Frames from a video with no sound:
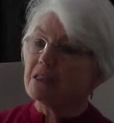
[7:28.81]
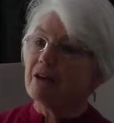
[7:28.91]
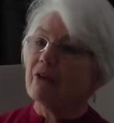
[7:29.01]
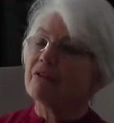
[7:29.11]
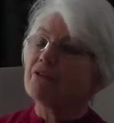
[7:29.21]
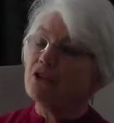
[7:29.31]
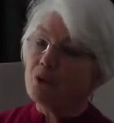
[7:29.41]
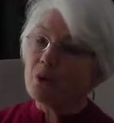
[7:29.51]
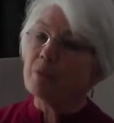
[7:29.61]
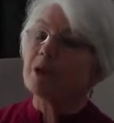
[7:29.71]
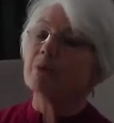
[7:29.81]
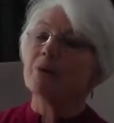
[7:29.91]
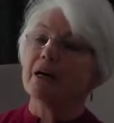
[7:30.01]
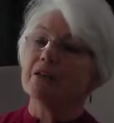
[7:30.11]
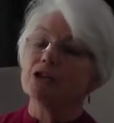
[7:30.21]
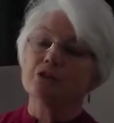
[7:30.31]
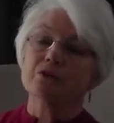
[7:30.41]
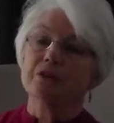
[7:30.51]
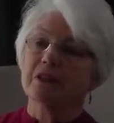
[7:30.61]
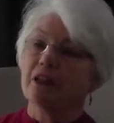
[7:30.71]
There are fewer people
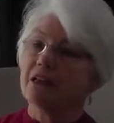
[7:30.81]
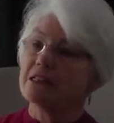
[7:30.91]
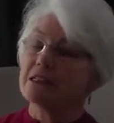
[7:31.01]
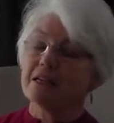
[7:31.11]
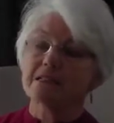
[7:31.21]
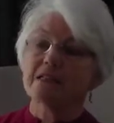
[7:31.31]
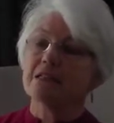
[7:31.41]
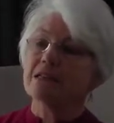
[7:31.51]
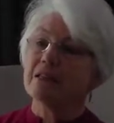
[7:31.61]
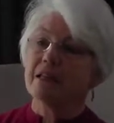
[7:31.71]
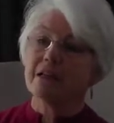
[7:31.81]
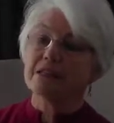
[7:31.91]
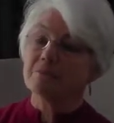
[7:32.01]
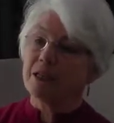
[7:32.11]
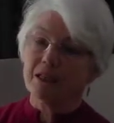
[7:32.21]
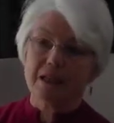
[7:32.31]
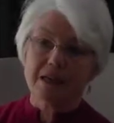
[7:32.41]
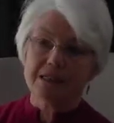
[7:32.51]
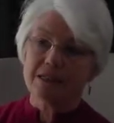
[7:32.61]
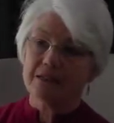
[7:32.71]
uninsured in the United States than has been the
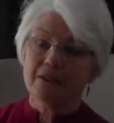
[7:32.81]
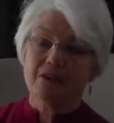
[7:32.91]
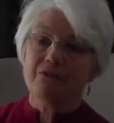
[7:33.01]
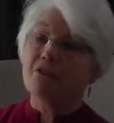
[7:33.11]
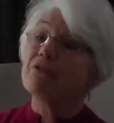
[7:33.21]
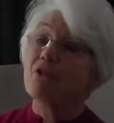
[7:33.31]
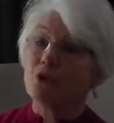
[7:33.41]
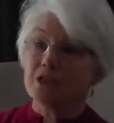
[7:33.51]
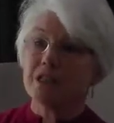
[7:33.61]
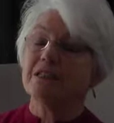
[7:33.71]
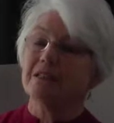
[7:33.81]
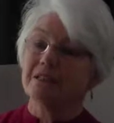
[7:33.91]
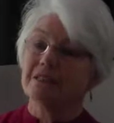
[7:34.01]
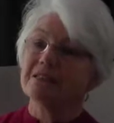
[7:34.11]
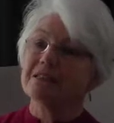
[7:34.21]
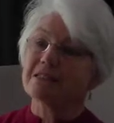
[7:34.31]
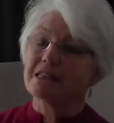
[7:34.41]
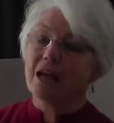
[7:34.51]
case for 40 years.